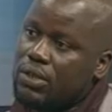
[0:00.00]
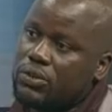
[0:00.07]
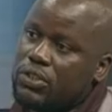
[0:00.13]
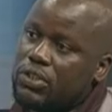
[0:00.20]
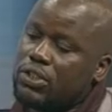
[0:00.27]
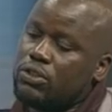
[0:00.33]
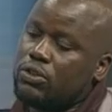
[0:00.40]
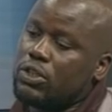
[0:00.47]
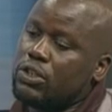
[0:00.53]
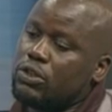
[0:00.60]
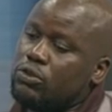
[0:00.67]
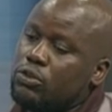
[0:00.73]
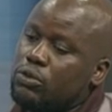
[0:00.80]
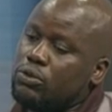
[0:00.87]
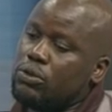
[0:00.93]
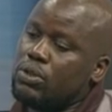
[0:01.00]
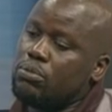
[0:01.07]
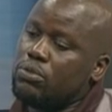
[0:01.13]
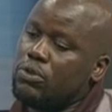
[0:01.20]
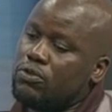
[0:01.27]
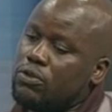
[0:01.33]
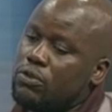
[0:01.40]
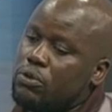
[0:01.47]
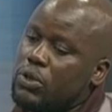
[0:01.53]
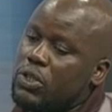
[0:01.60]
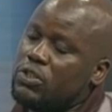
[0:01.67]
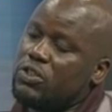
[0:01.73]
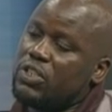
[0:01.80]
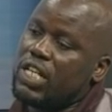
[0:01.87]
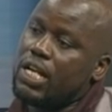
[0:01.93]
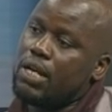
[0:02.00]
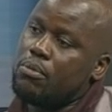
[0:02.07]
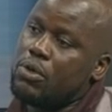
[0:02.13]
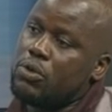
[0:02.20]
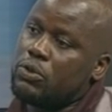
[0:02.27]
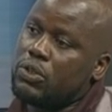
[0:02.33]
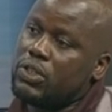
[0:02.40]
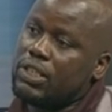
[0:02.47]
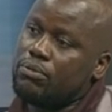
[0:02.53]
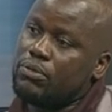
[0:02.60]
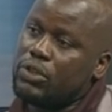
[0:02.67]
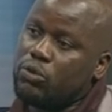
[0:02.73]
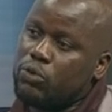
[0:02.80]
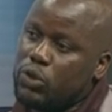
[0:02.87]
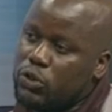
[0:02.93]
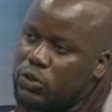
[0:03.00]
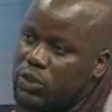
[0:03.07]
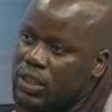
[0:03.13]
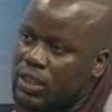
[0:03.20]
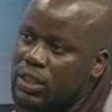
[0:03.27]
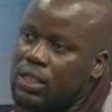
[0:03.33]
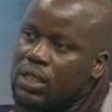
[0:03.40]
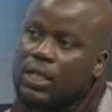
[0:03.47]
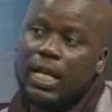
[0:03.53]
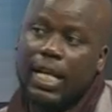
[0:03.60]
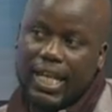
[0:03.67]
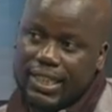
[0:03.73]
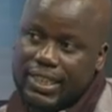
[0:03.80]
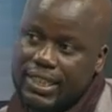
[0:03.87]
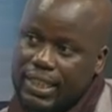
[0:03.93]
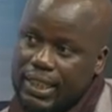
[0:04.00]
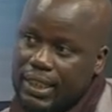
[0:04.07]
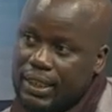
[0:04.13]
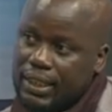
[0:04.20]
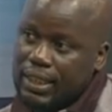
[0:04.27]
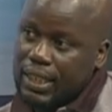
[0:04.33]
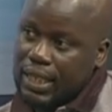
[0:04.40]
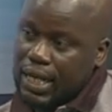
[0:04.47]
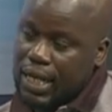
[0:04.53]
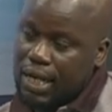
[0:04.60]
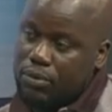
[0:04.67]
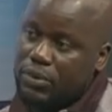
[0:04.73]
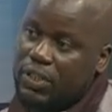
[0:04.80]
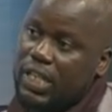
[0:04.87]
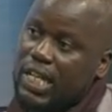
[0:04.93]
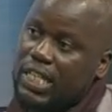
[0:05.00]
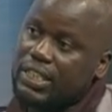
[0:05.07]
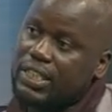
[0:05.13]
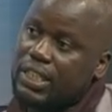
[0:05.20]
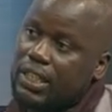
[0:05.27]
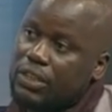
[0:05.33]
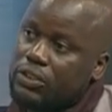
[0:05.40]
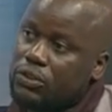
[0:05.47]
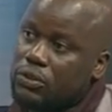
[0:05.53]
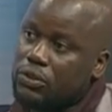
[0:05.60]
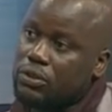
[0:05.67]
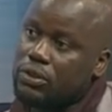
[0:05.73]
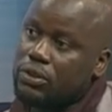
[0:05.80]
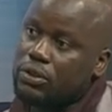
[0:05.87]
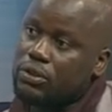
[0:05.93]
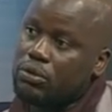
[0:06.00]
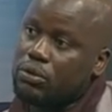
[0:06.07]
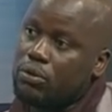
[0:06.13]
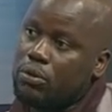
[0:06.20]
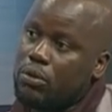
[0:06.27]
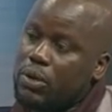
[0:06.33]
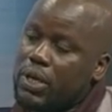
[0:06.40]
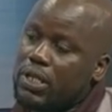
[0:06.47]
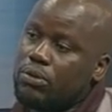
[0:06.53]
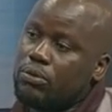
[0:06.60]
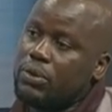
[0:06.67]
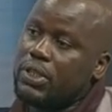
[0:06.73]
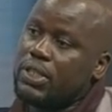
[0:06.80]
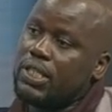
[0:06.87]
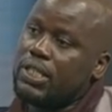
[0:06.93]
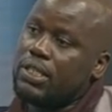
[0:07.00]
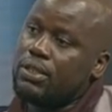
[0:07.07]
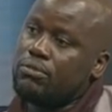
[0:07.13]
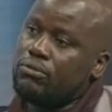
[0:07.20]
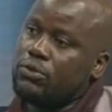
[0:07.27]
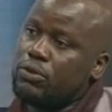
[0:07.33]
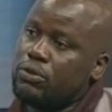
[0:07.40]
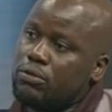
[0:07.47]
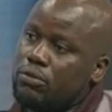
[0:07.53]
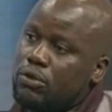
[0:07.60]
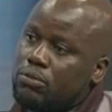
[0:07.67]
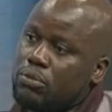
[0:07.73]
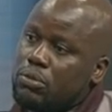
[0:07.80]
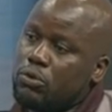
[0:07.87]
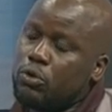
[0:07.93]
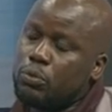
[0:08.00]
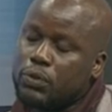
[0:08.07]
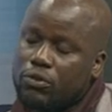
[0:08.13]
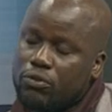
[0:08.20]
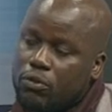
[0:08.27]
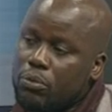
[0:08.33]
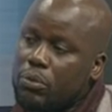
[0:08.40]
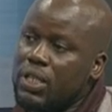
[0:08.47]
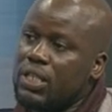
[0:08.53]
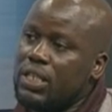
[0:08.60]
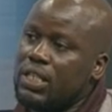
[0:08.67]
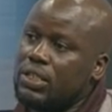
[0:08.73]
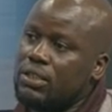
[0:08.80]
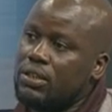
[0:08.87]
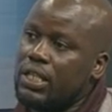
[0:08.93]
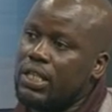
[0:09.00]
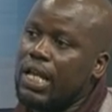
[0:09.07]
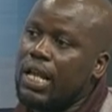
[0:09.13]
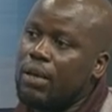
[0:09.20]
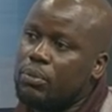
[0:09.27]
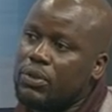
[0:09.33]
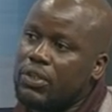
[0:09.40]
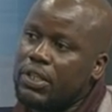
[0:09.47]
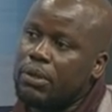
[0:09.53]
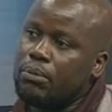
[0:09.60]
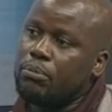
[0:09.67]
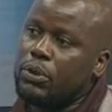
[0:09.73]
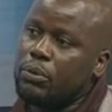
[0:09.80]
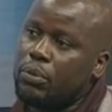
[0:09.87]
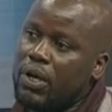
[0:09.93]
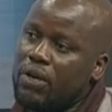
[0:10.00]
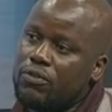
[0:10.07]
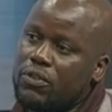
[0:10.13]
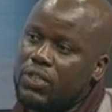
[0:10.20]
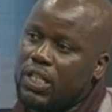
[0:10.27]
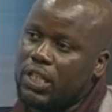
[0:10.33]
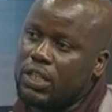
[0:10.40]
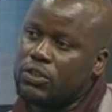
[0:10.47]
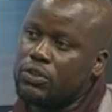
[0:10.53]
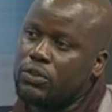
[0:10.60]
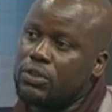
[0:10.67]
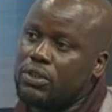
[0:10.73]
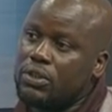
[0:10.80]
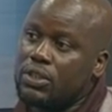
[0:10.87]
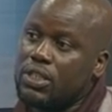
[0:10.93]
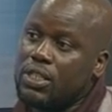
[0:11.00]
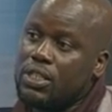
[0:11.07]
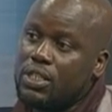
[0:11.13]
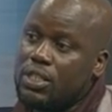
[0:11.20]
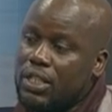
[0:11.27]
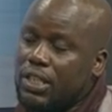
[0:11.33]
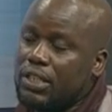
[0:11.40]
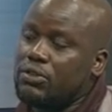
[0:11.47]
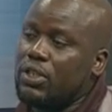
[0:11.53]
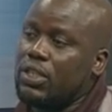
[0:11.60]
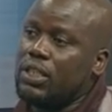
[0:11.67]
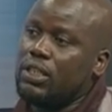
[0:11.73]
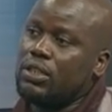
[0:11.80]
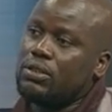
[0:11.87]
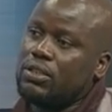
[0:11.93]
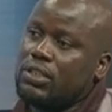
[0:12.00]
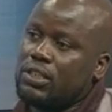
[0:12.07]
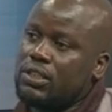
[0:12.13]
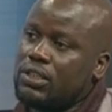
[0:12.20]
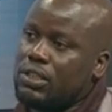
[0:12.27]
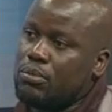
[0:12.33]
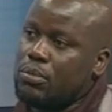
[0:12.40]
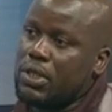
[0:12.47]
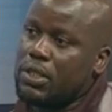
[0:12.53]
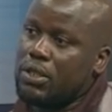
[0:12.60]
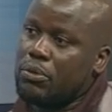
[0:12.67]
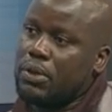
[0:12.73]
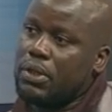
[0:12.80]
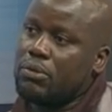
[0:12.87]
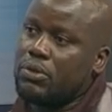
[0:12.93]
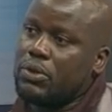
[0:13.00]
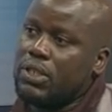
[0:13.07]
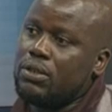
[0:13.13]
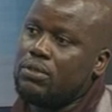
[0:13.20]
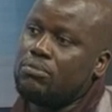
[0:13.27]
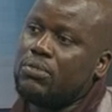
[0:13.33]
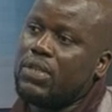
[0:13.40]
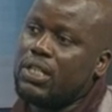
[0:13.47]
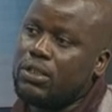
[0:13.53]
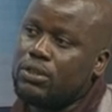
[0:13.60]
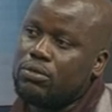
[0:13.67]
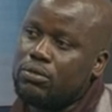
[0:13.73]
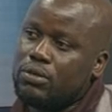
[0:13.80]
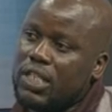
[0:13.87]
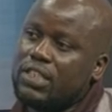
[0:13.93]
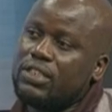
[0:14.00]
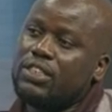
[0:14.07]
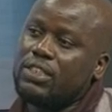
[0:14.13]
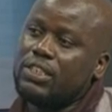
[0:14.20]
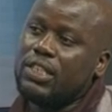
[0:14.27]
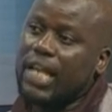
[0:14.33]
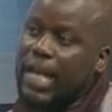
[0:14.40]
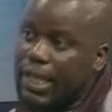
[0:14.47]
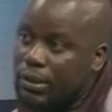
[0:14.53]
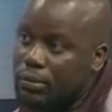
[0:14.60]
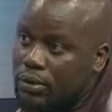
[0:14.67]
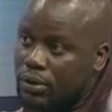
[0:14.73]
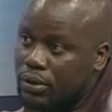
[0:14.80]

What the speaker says: was just talking to you before we went on air about something we were doing last year with the last elections. So we were working with you know, groups of women and helping them prepare for the elections. And actually, just as a by the way, we managed to get in 9